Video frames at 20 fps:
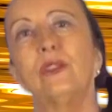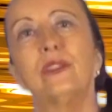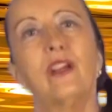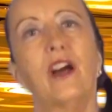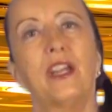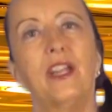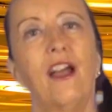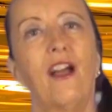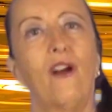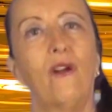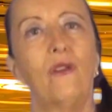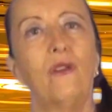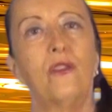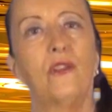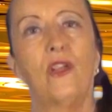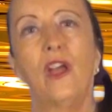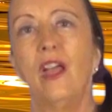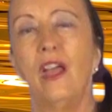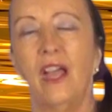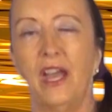a lot of
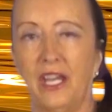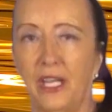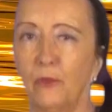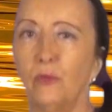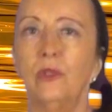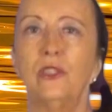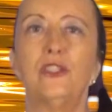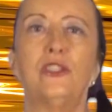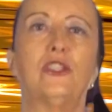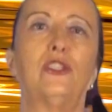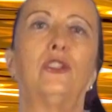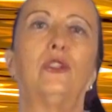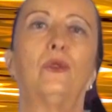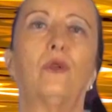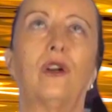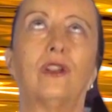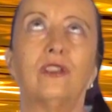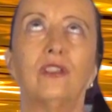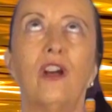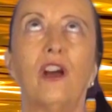health, and I wish
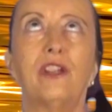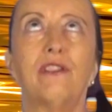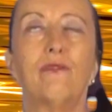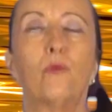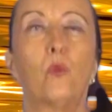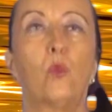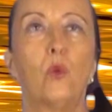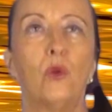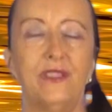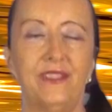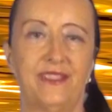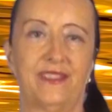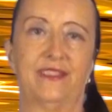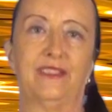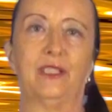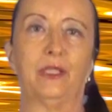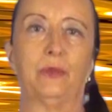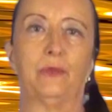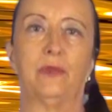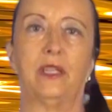you a lot of
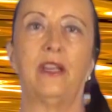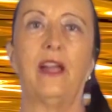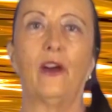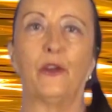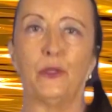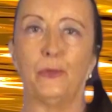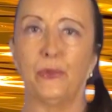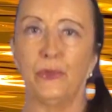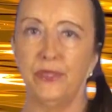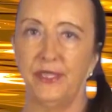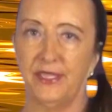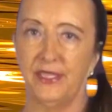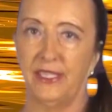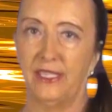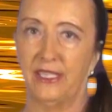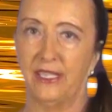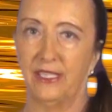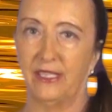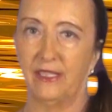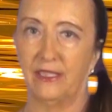wisdom in how to
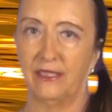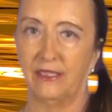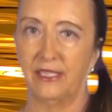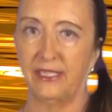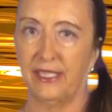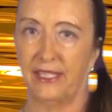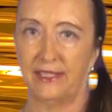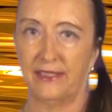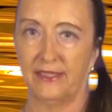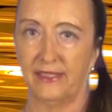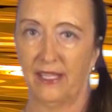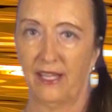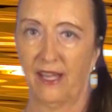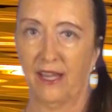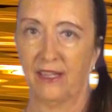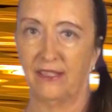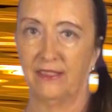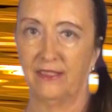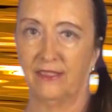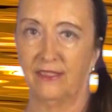proceed in the days
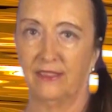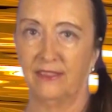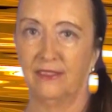ahead.